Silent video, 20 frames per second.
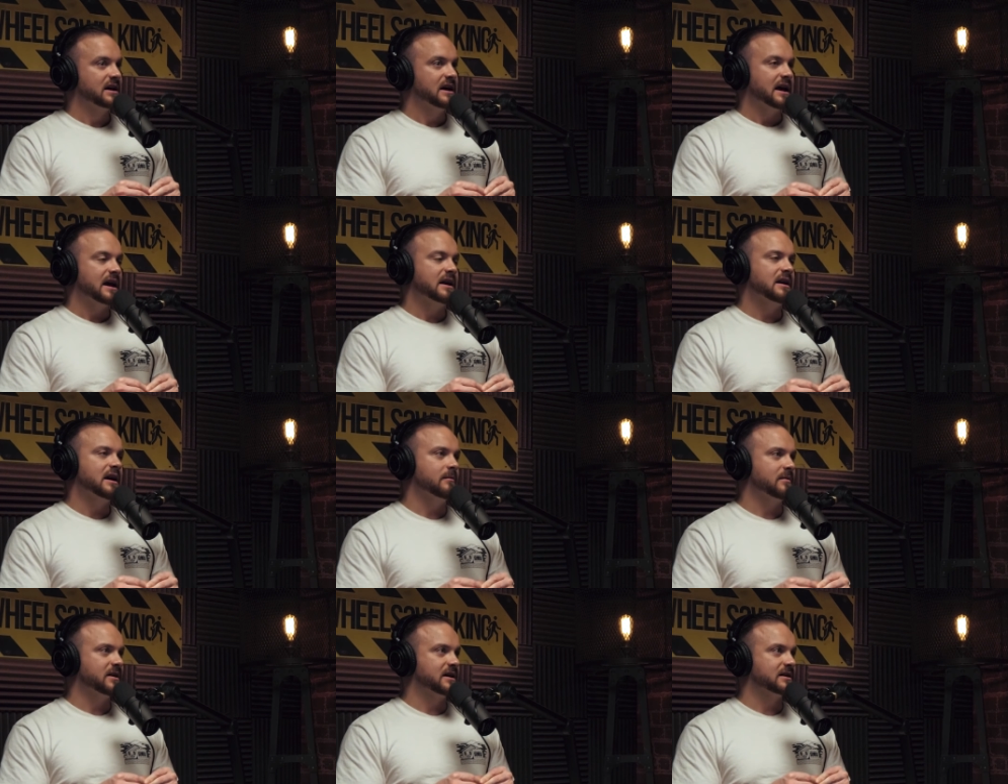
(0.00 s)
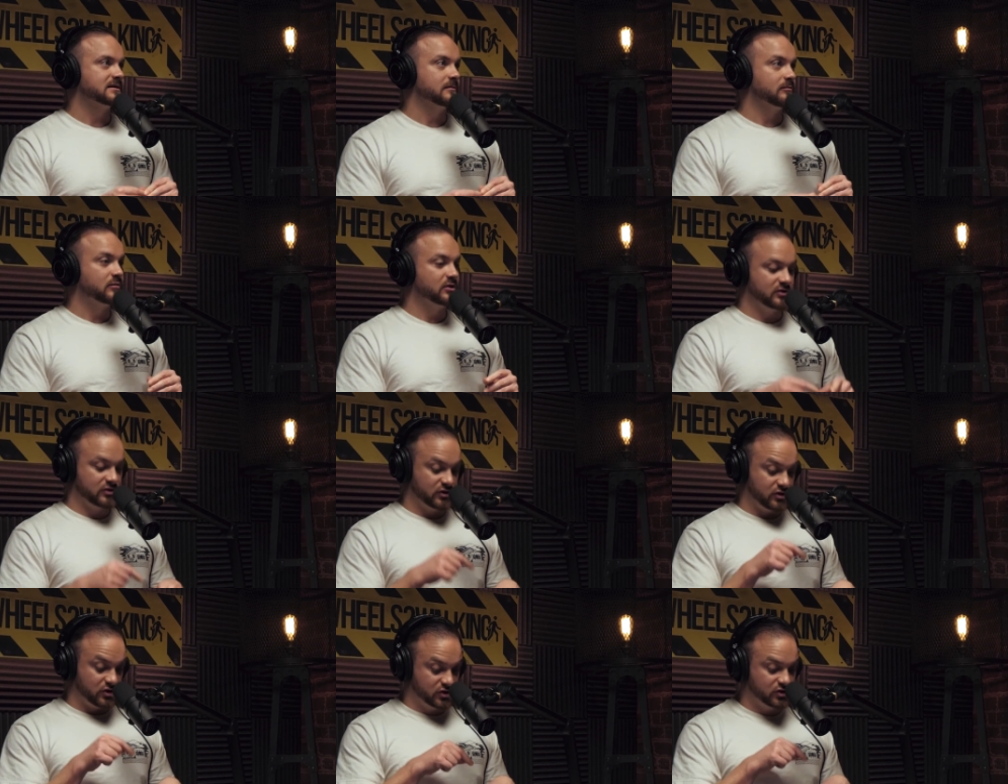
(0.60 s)
And not because,
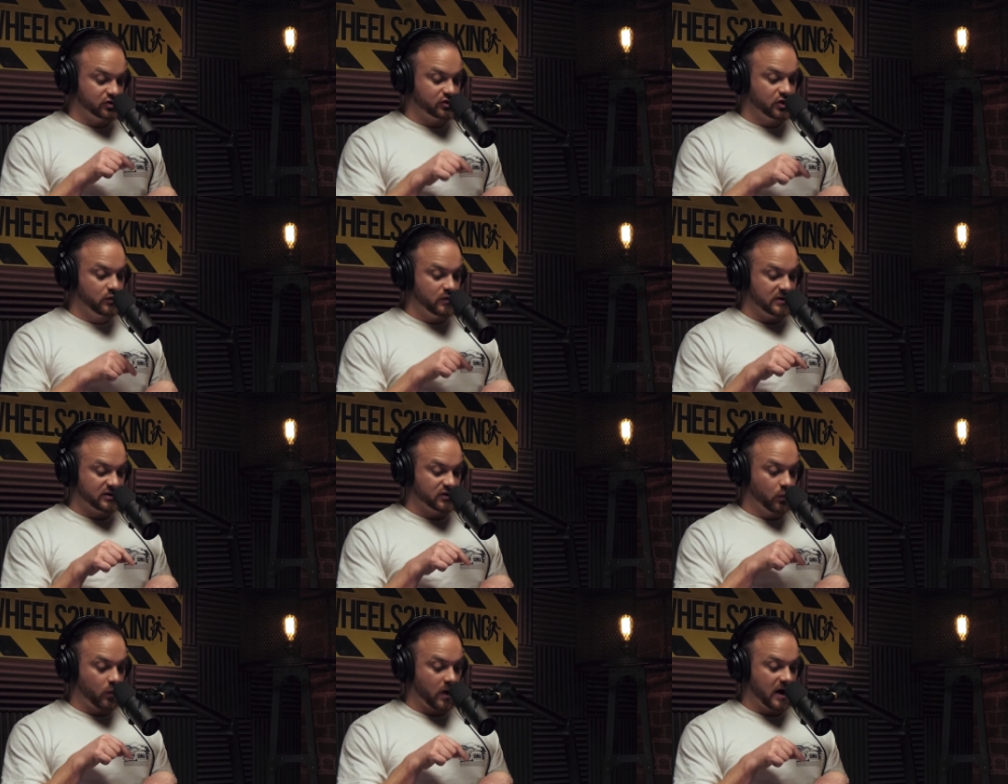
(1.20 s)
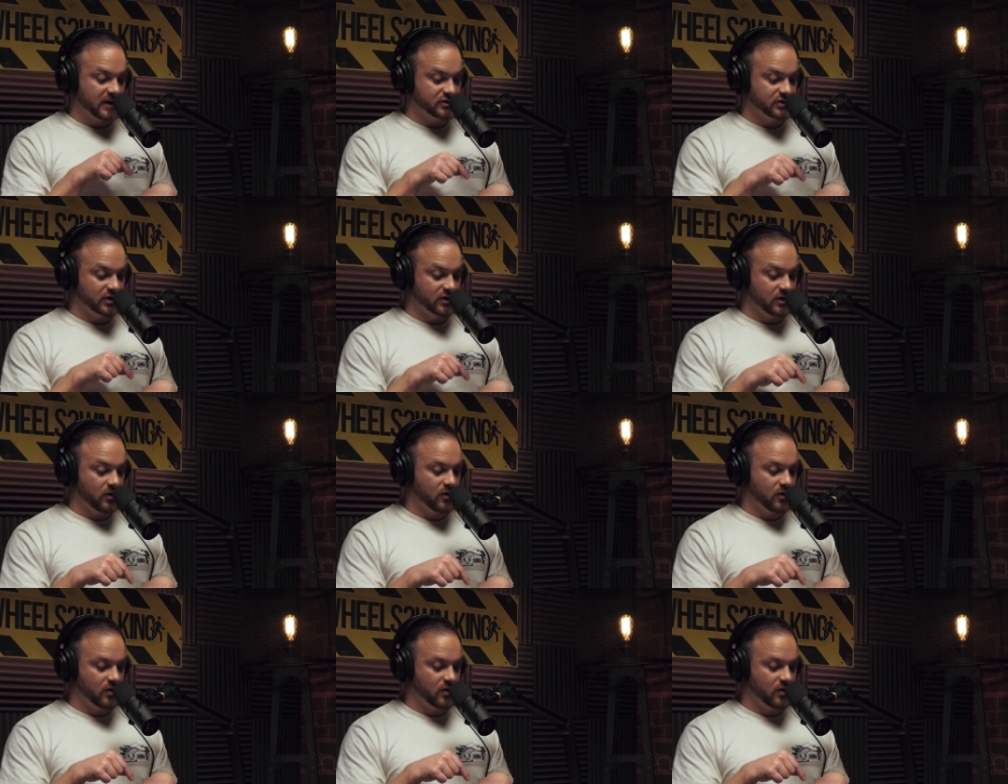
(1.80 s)
but so you get to watch it go